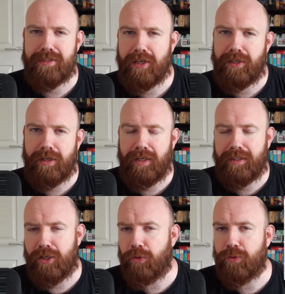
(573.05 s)
I like
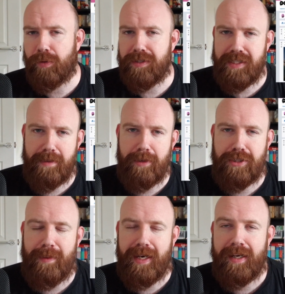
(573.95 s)
the old ones. They're much
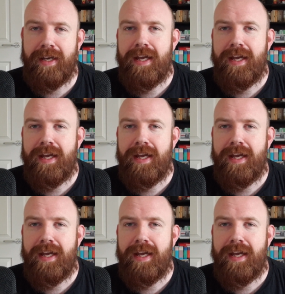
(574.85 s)
better.